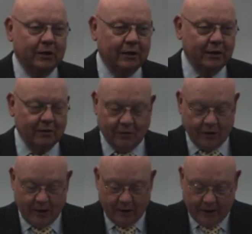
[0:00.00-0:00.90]
or
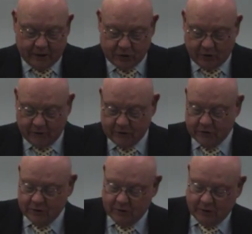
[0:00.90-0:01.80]
an online
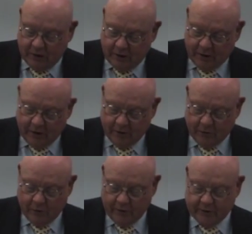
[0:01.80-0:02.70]
service
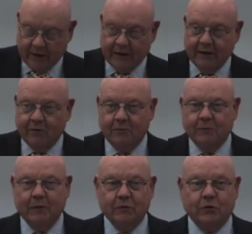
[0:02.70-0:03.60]
where they're taking
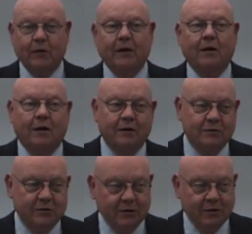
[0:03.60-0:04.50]
people's credit
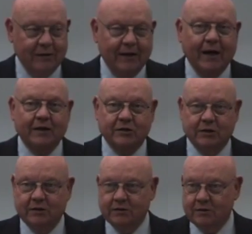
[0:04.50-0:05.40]
cards, they got to
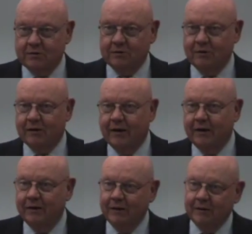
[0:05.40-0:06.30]
see this,
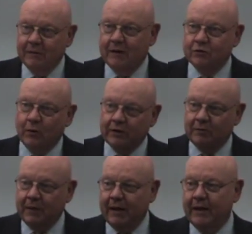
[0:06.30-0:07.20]
okay? Because what
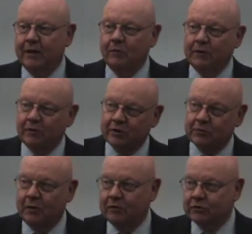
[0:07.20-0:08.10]
they're paying and what they're
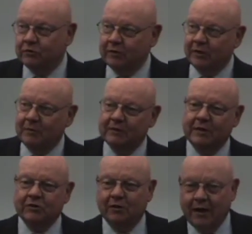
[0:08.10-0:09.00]
exposed to and their
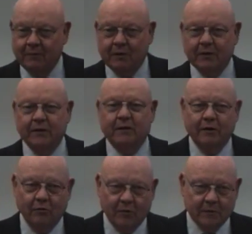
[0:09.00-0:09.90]
potential liability
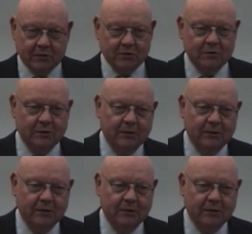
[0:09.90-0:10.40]
are enormous.